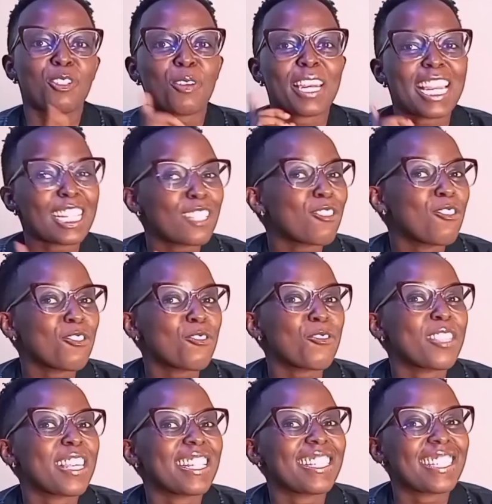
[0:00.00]
So let's go
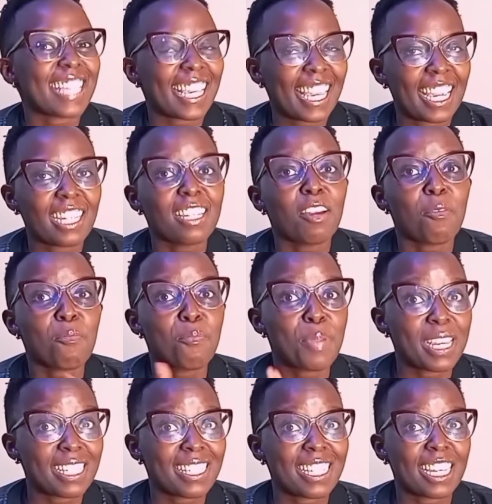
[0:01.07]
to the second
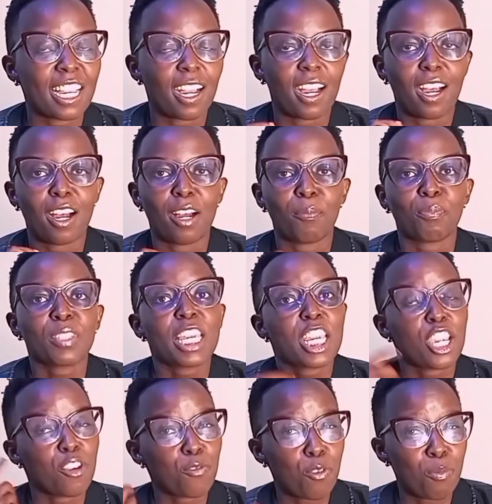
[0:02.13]
basic
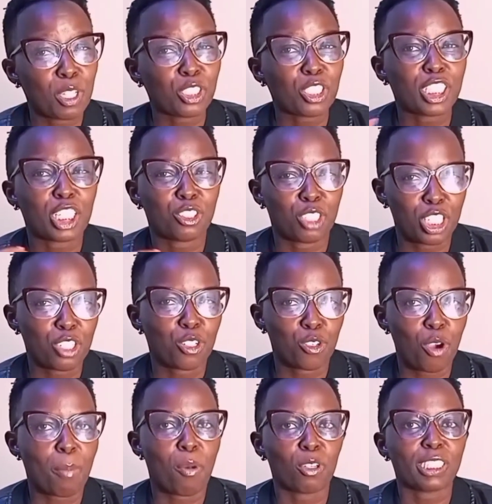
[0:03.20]
information that you need
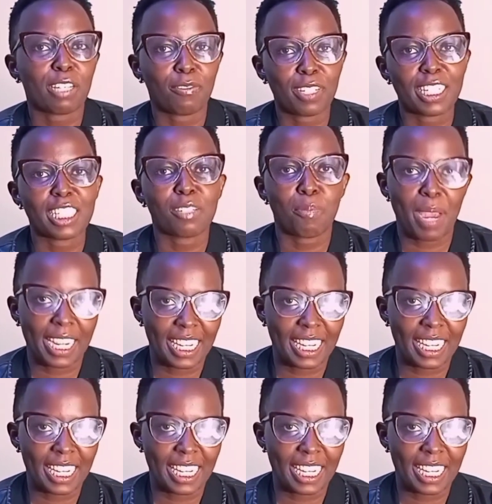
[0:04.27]
to know about affiliate